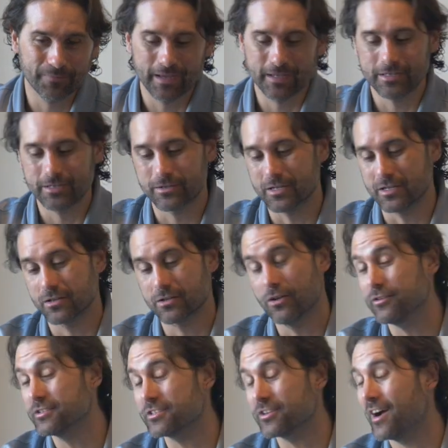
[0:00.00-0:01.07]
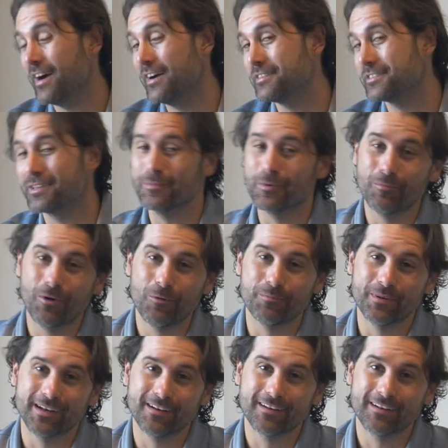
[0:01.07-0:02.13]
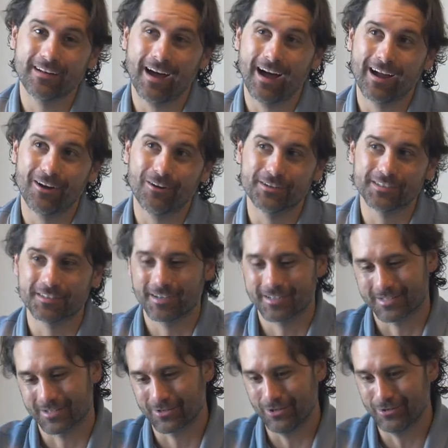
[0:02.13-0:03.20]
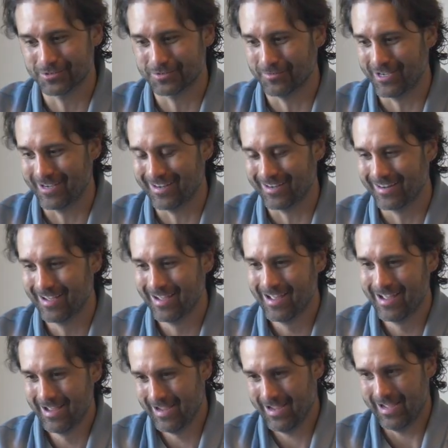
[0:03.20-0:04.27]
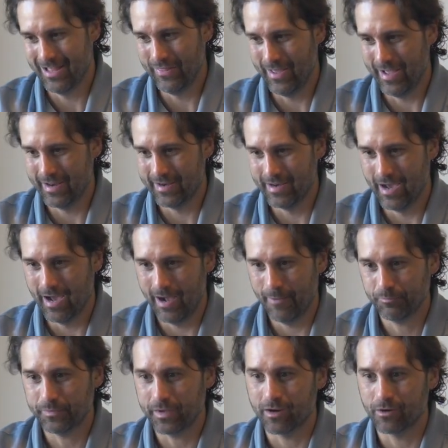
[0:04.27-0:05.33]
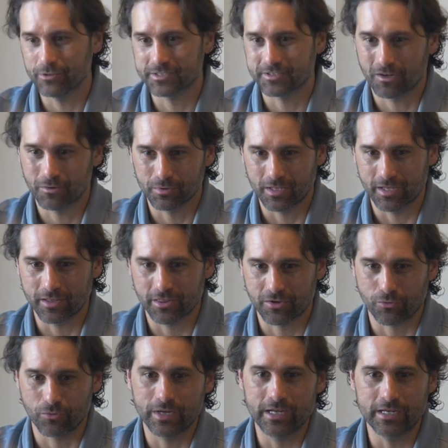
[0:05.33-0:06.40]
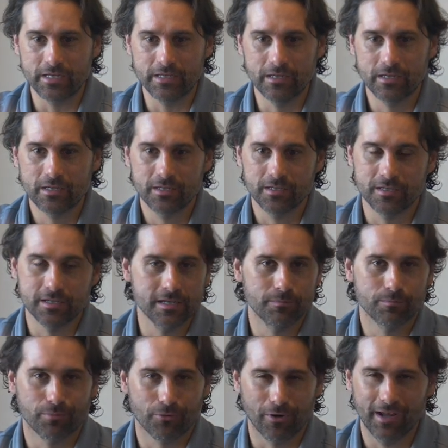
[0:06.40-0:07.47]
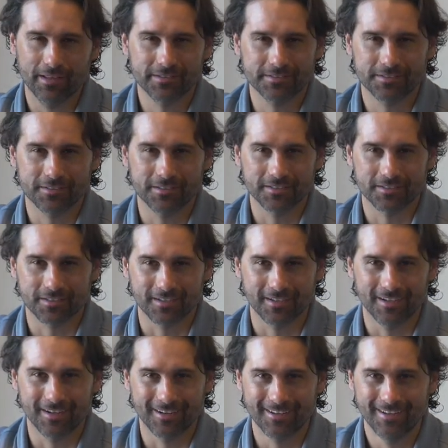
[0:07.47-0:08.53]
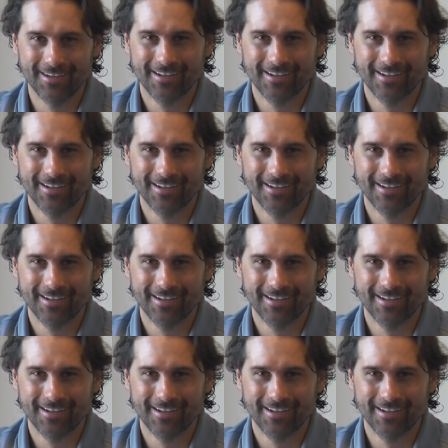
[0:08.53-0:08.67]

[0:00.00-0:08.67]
And you can close your eyes, keep them open. I always like to close mine. And then I always start with like 3 deep breaths just to kind of